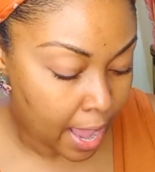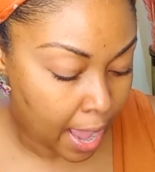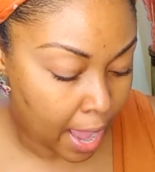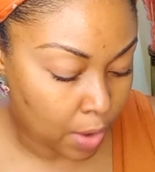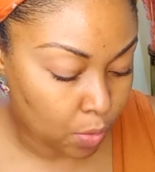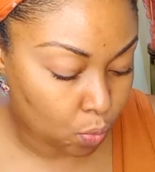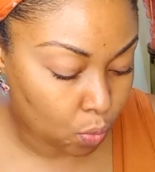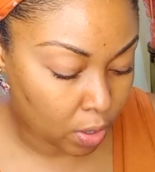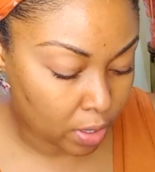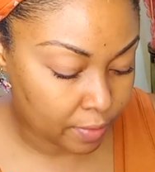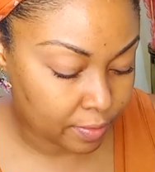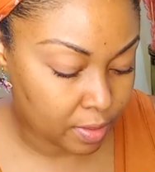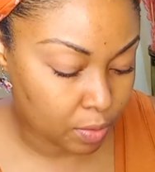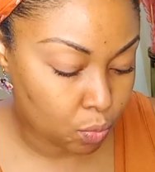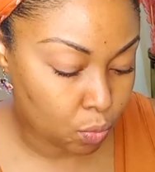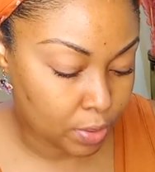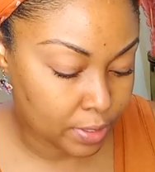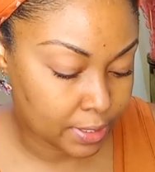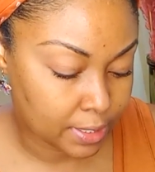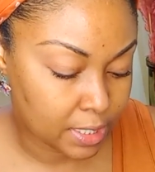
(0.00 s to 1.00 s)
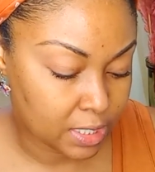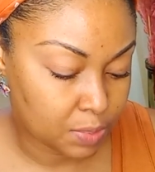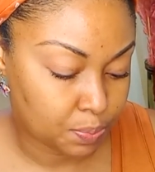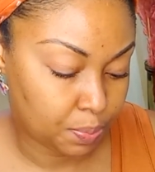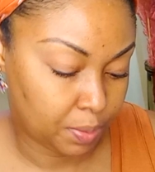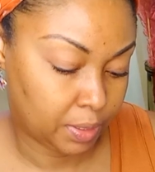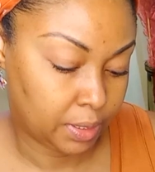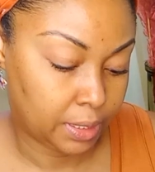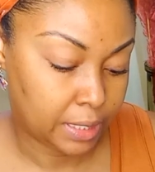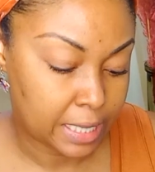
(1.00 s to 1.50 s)
And one of them was this
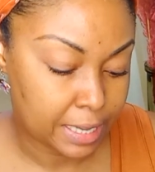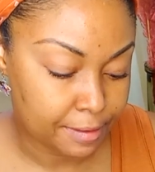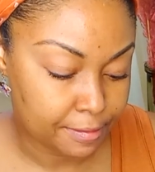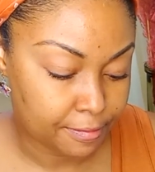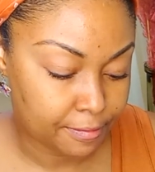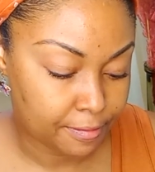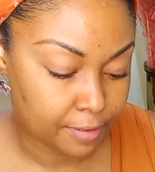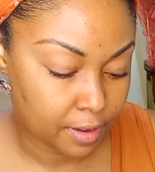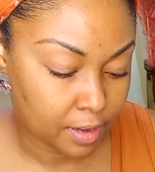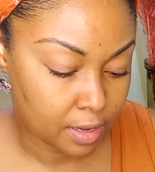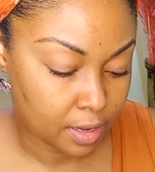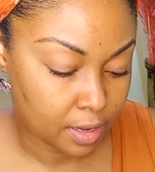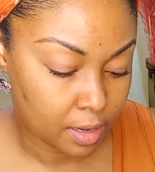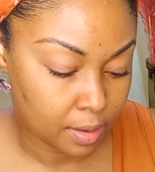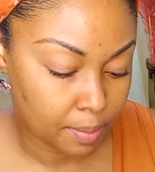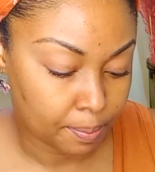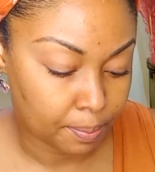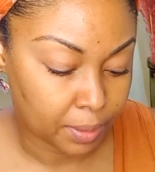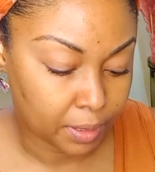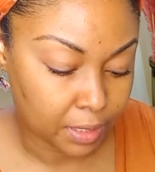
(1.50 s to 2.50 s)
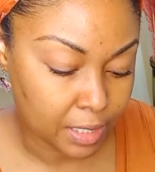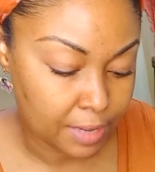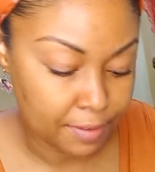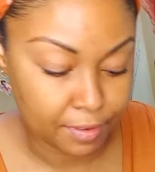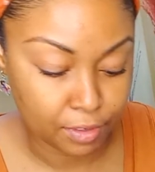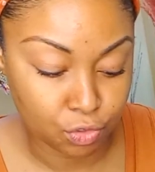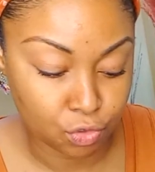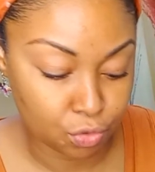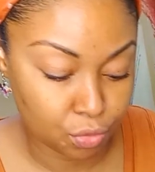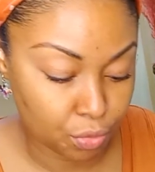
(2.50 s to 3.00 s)
Believe
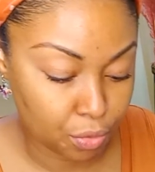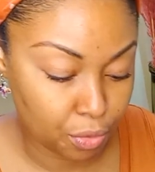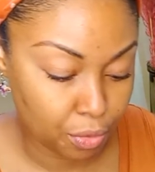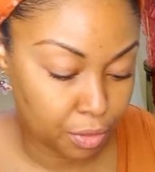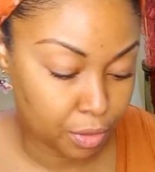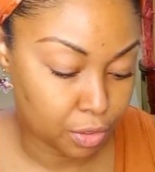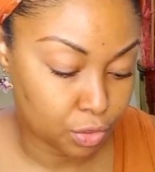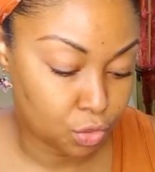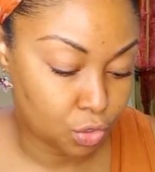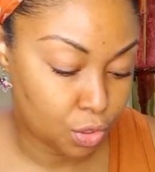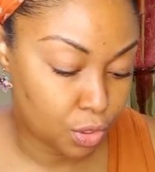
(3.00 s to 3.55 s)
in Truth,